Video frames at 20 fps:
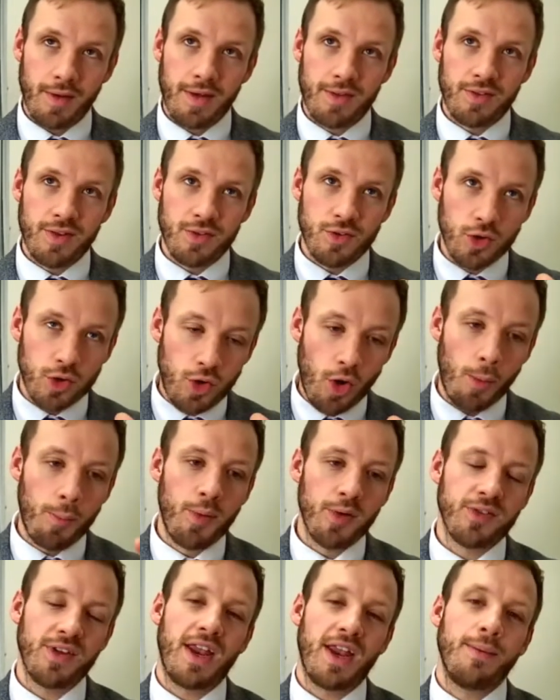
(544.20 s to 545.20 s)
says that God
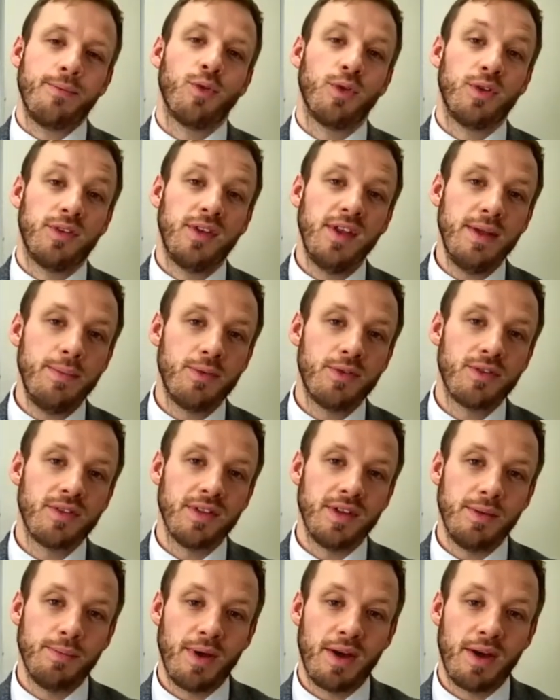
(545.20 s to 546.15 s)
puts Adam to a deep sleep,